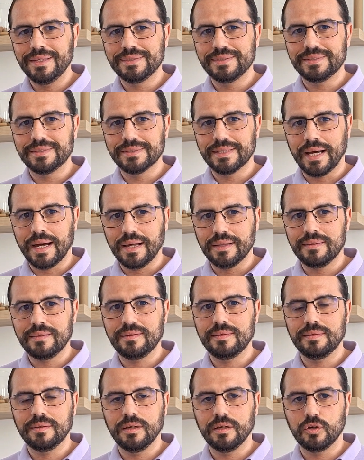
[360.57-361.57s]
is not
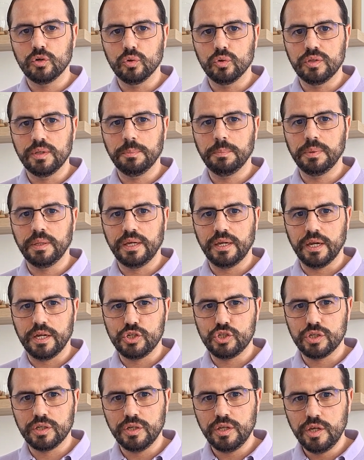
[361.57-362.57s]
a good
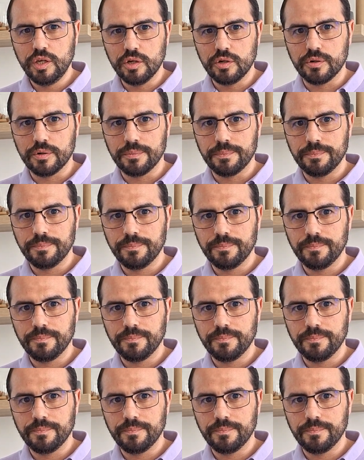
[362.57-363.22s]
application here.